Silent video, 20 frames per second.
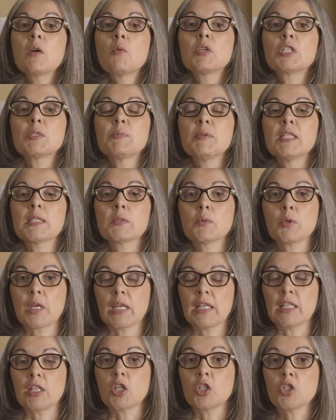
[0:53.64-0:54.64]
which means we're
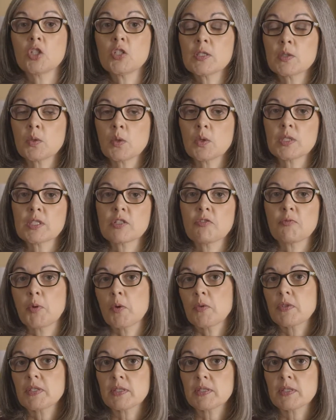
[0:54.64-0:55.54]
getting a good source of both